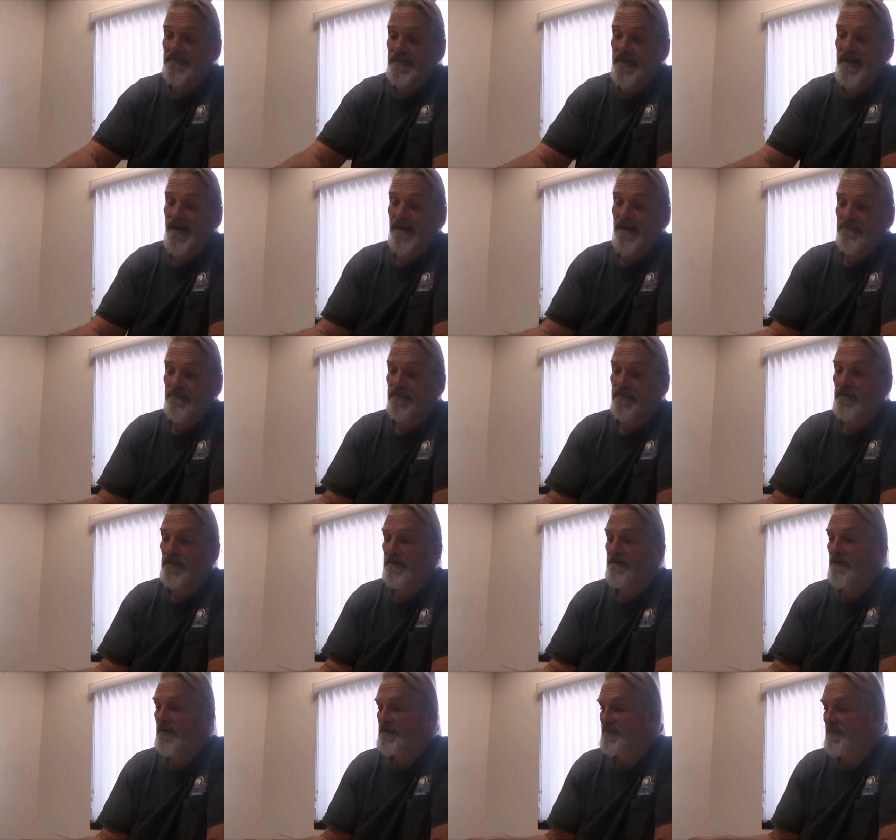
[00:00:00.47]
Yeah,
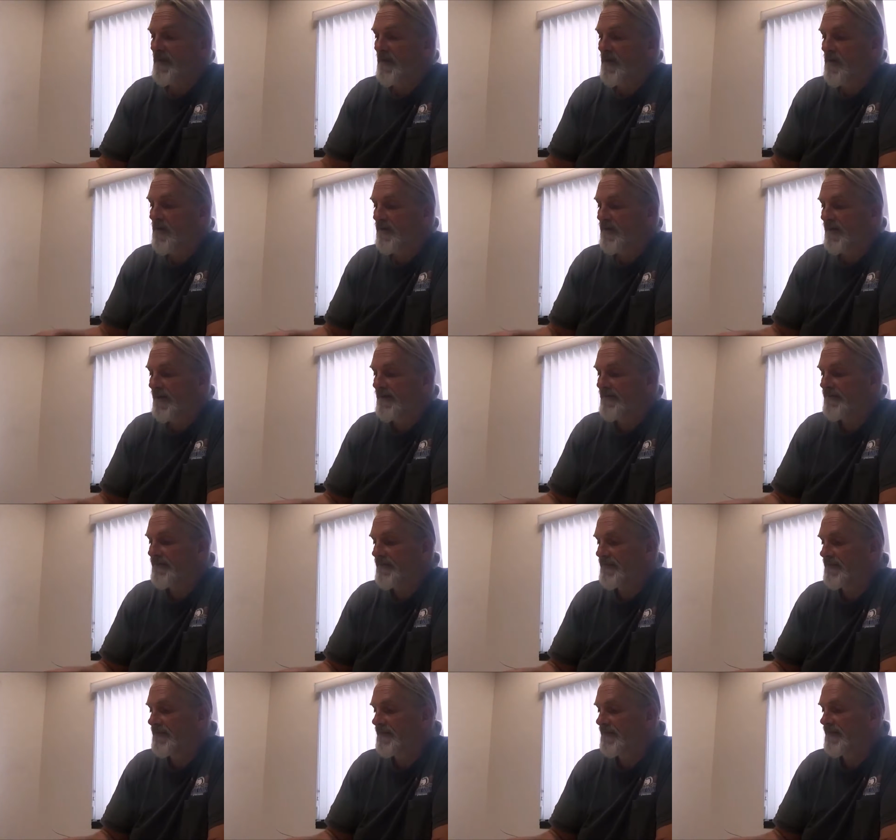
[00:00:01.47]
pretty much my whole
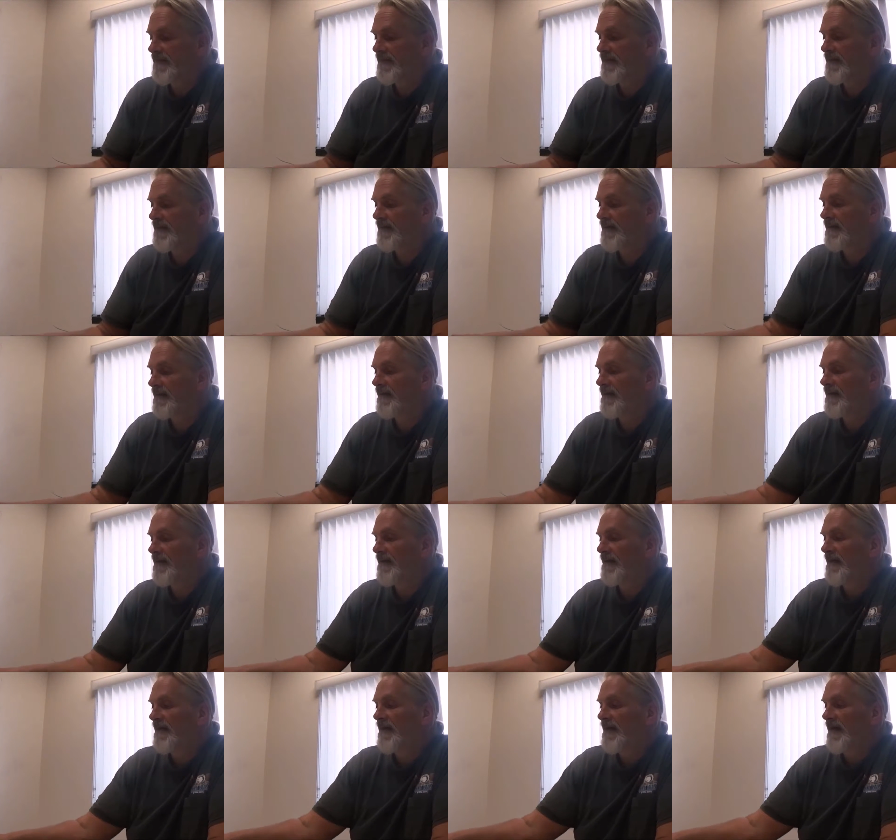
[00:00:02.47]
life.
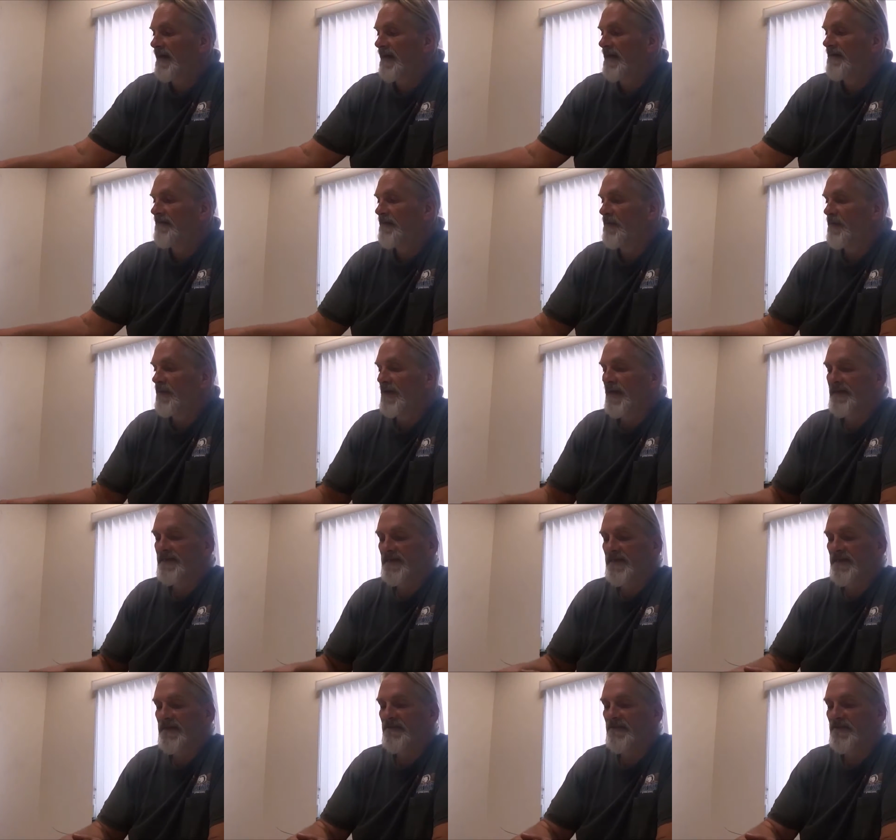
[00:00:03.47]
Even when I
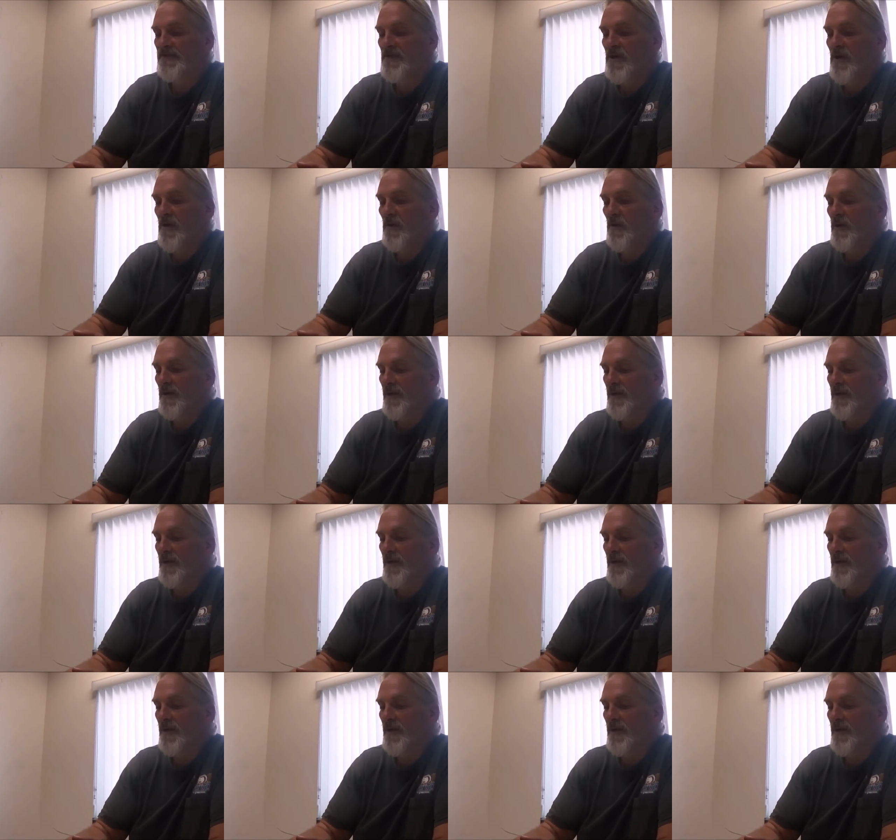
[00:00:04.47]
didn't even know